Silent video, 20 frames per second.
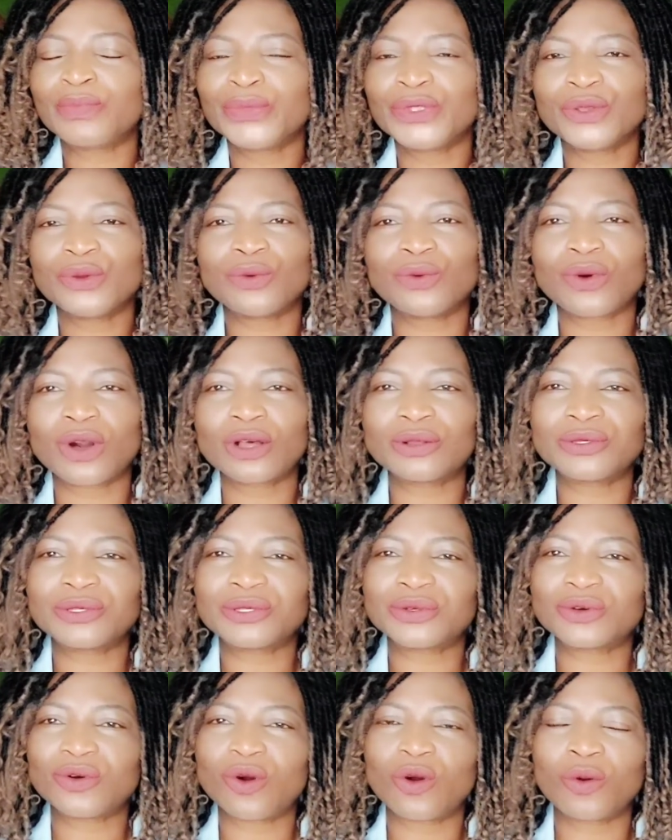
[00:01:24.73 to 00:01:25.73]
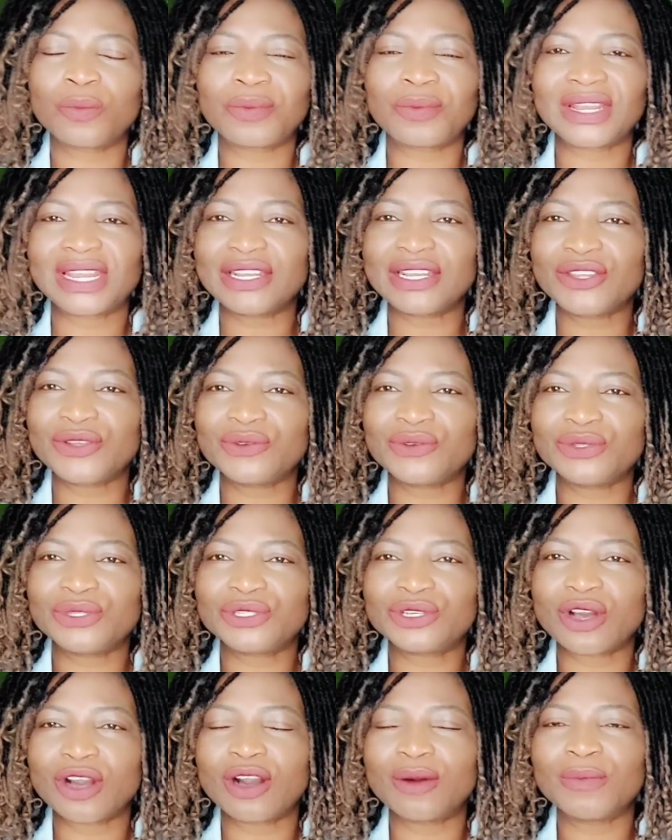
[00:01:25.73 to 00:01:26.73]
you want to open a new
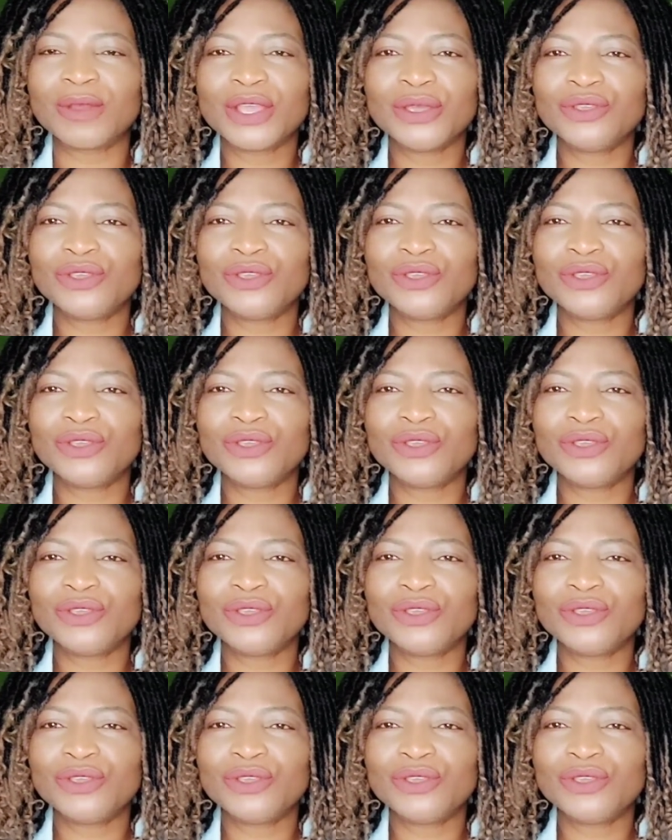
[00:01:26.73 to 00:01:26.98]
job,